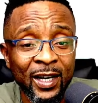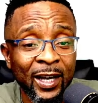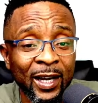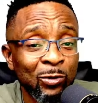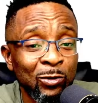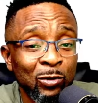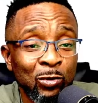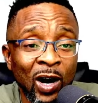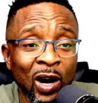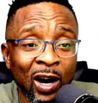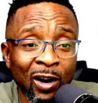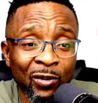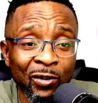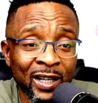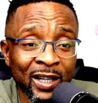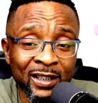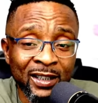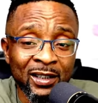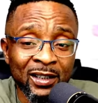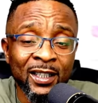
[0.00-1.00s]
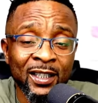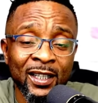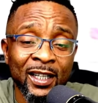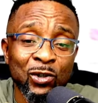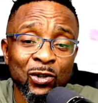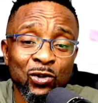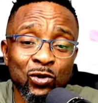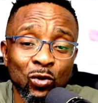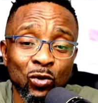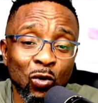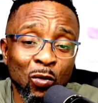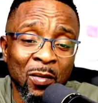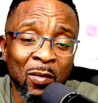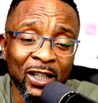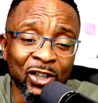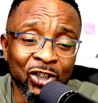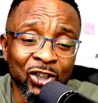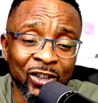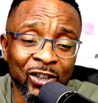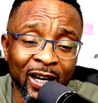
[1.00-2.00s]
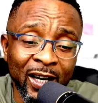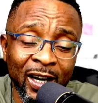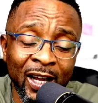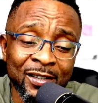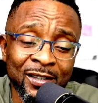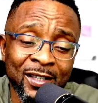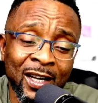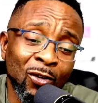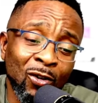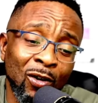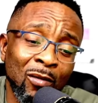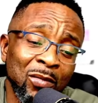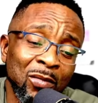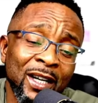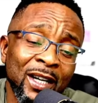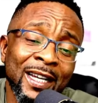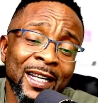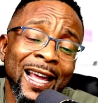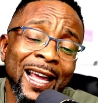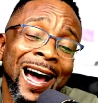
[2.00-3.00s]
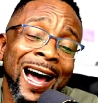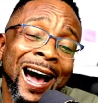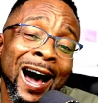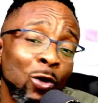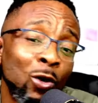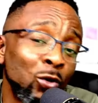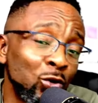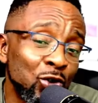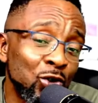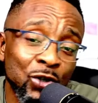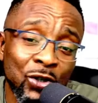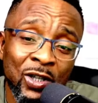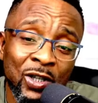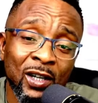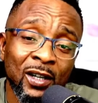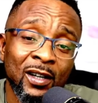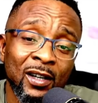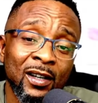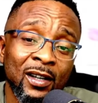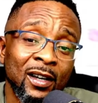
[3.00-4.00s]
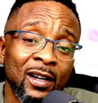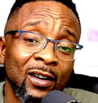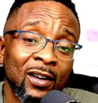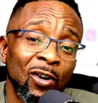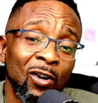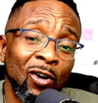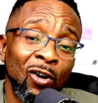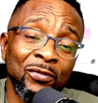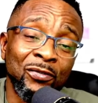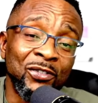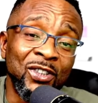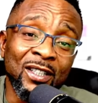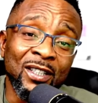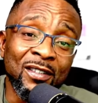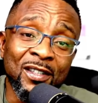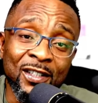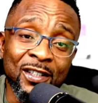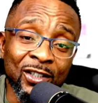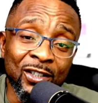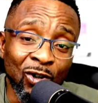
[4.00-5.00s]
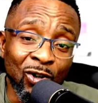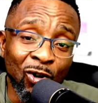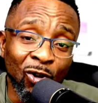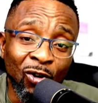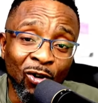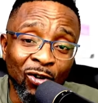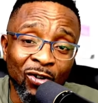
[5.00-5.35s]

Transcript: Who are already so marginalized and completely out of this year,